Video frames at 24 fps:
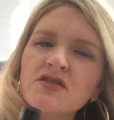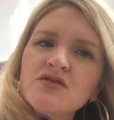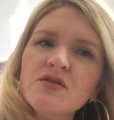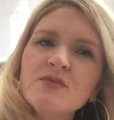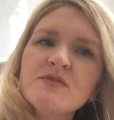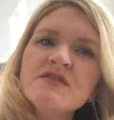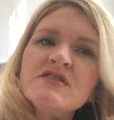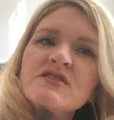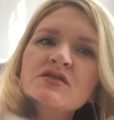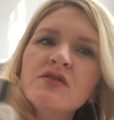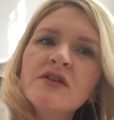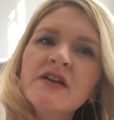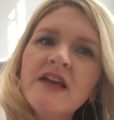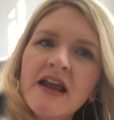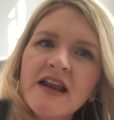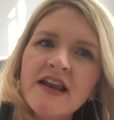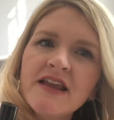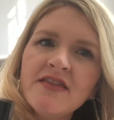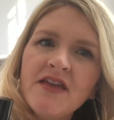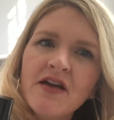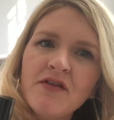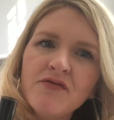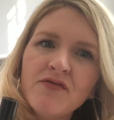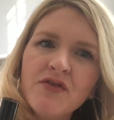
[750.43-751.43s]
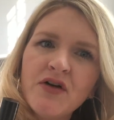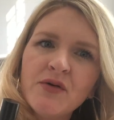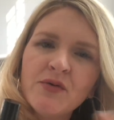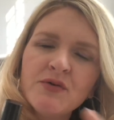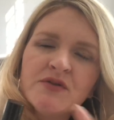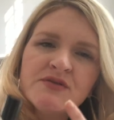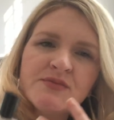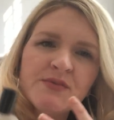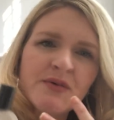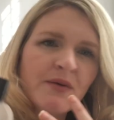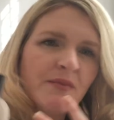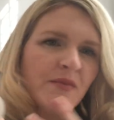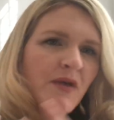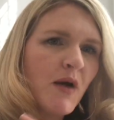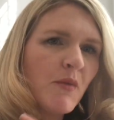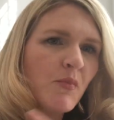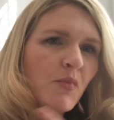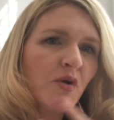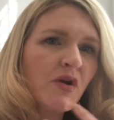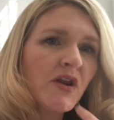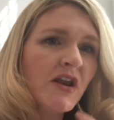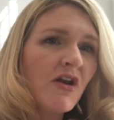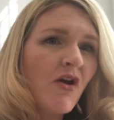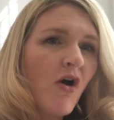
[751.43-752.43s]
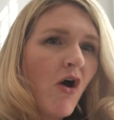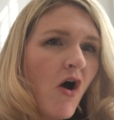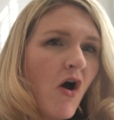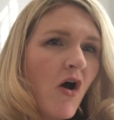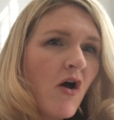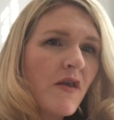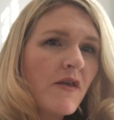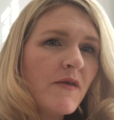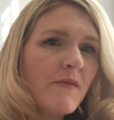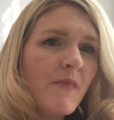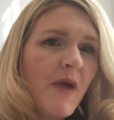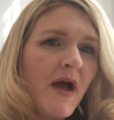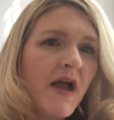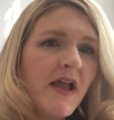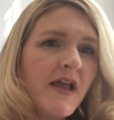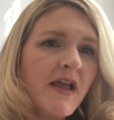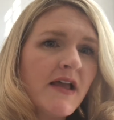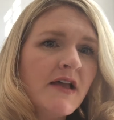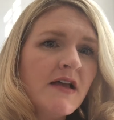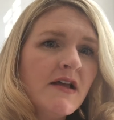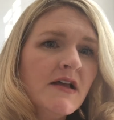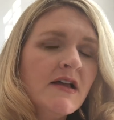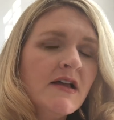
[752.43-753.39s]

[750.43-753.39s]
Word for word: So I'm still getting that fragrance, but I'm not putting it on my